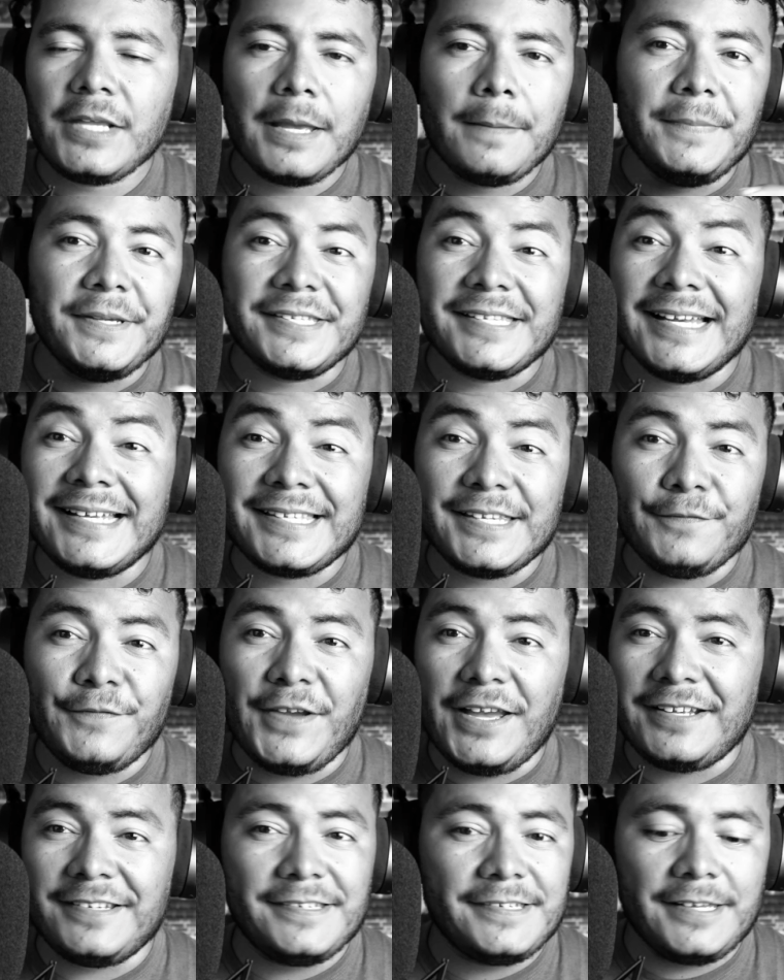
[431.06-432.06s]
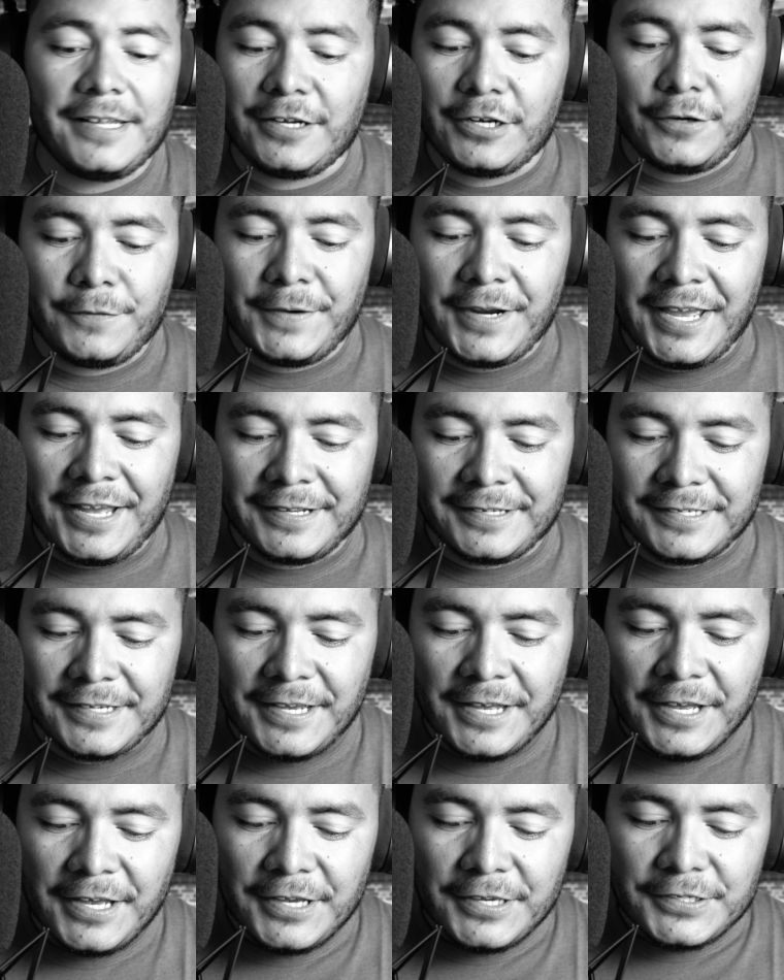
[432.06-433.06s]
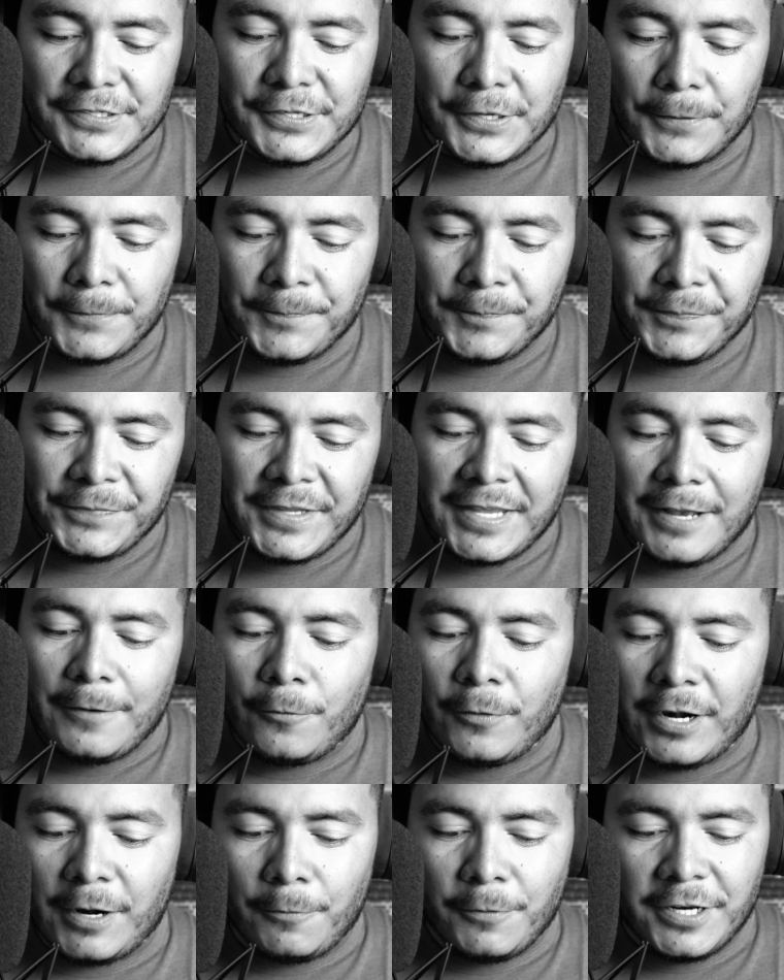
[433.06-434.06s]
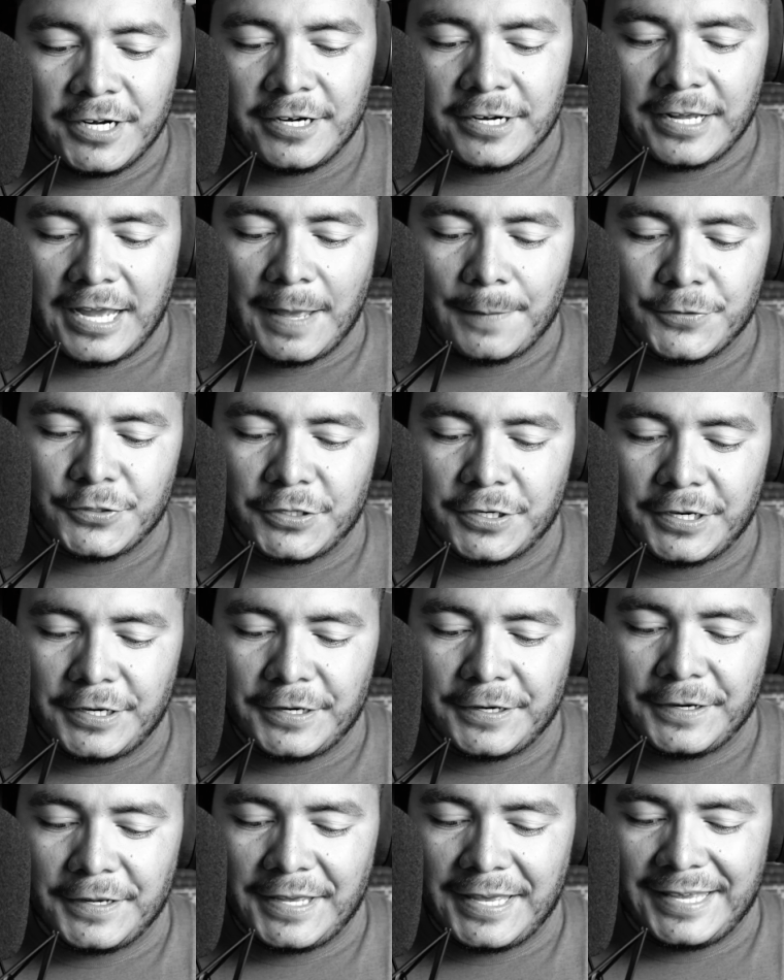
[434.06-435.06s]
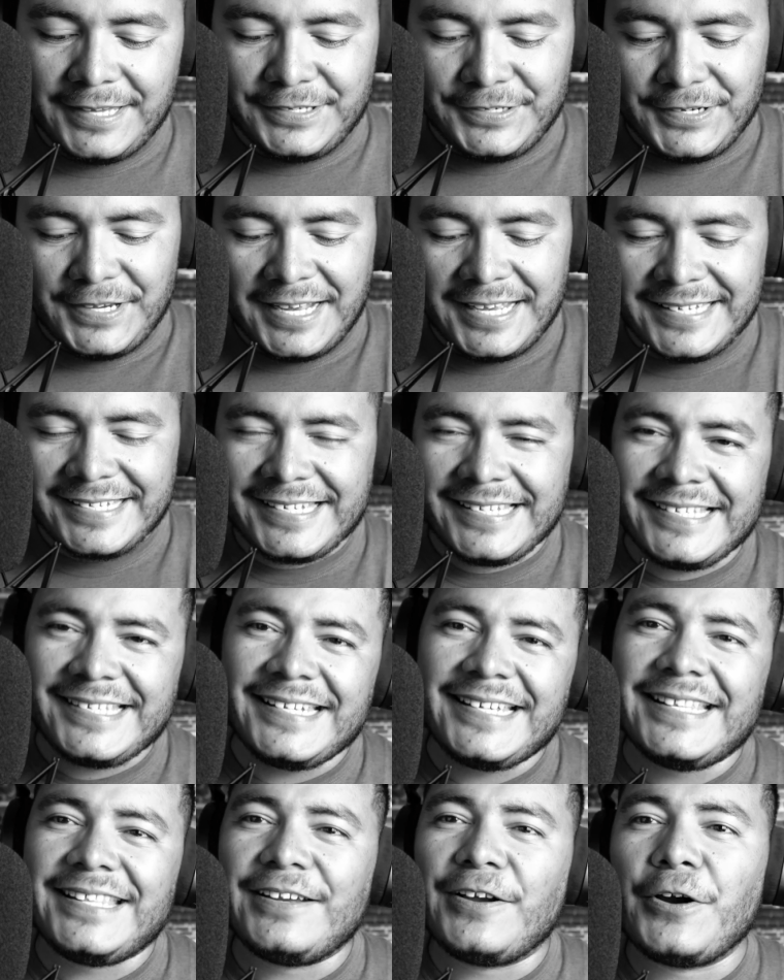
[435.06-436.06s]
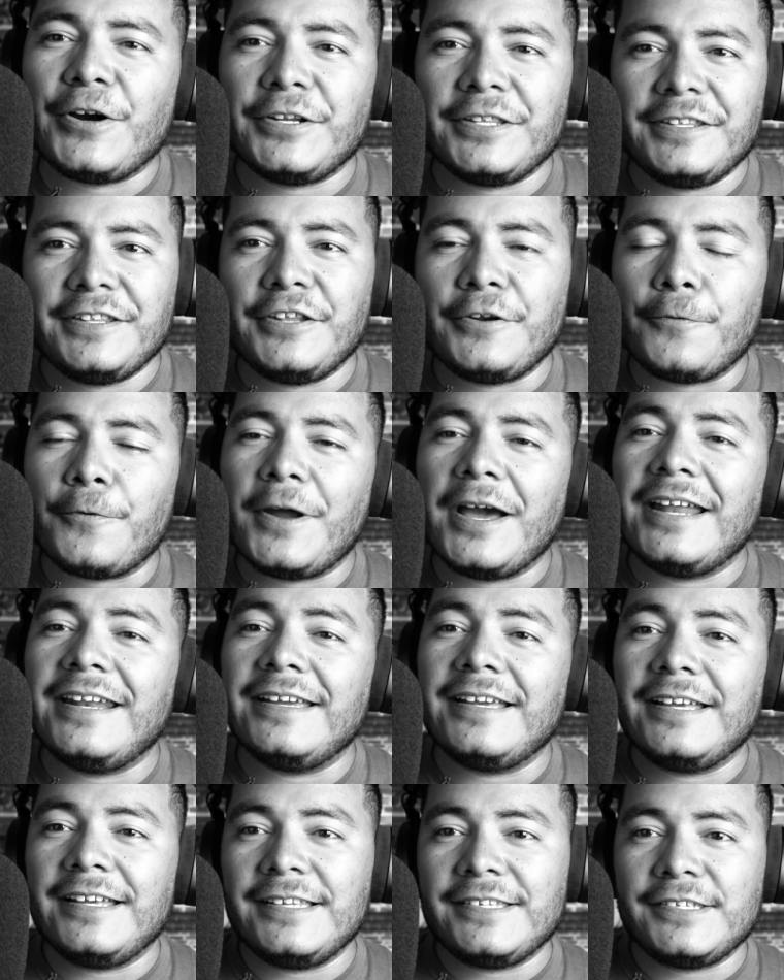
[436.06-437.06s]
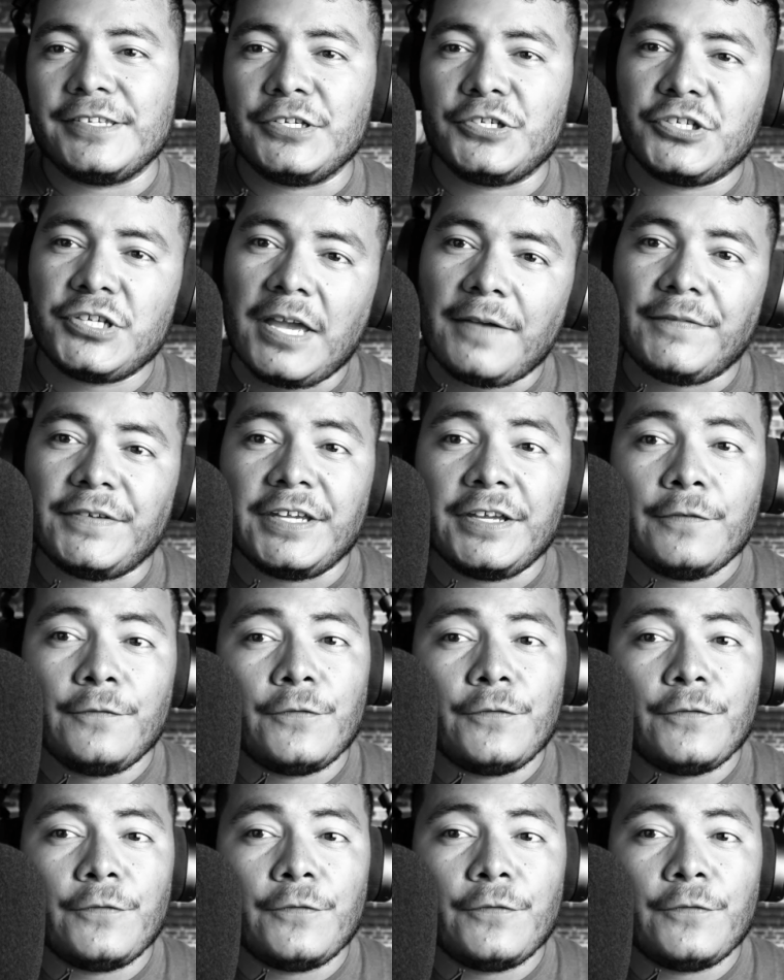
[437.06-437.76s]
besides the fact, he's not gonna react. So what I wanted to capture here, as you guys can see, the cart they're riding, it's a Chevy.